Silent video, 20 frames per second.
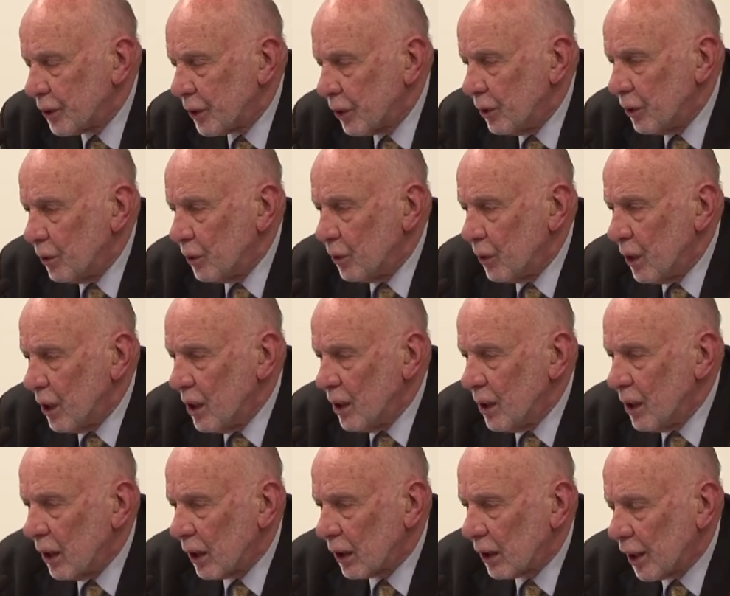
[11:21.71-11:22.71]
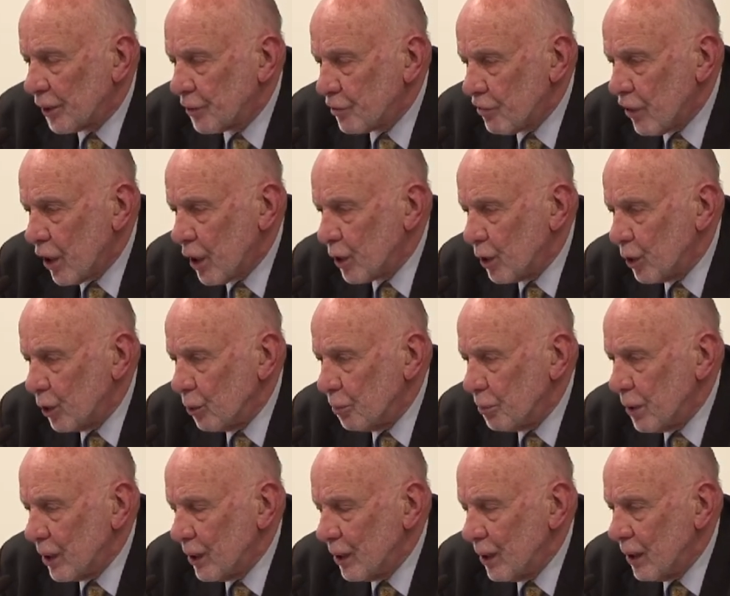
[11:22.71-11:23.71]
to La
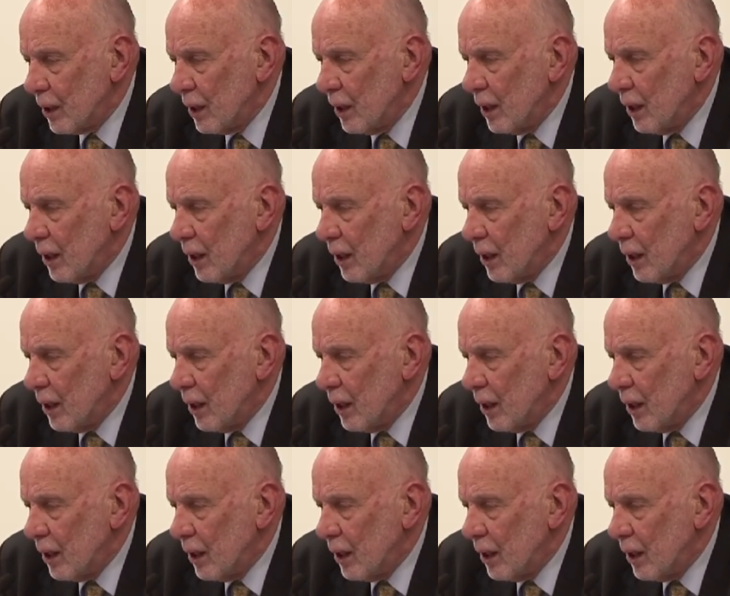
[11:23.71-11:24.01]
Trobe.